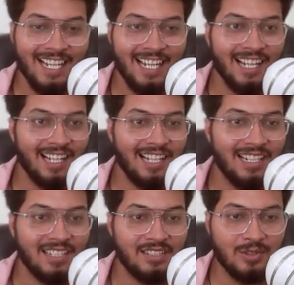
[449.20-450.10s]
uh,
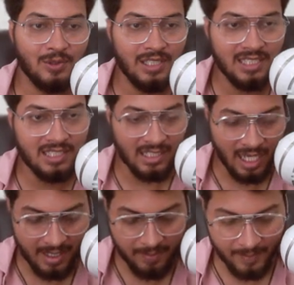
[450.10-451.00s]
so let's
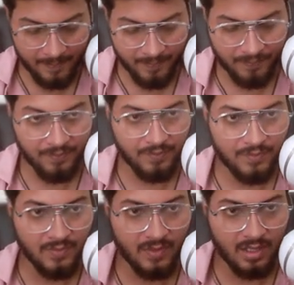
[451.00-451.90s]
type
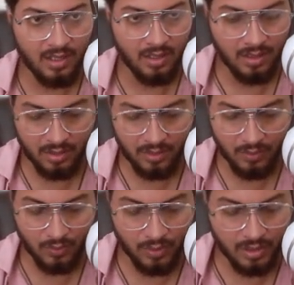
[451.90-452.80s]
uh,
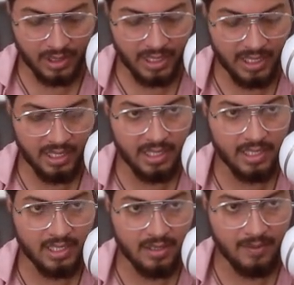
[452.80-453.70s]
what is